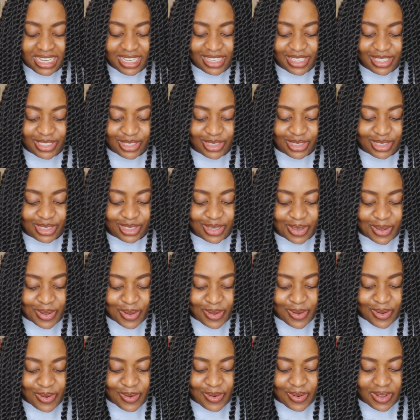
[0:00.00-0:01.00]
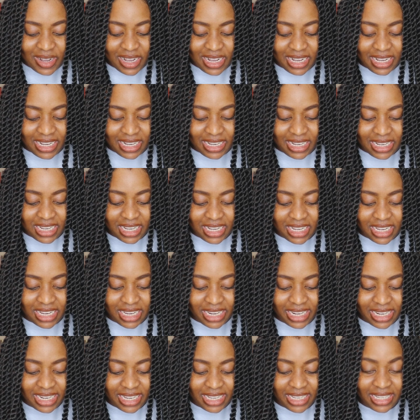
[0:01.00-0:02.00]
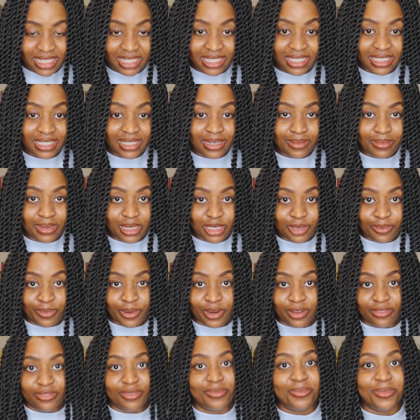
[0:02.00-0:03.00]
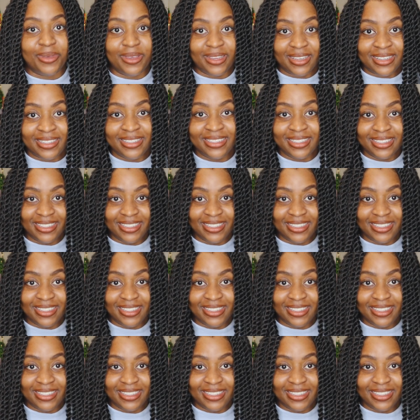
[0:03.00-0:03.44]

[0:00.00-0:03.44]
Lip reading: So please pray for me.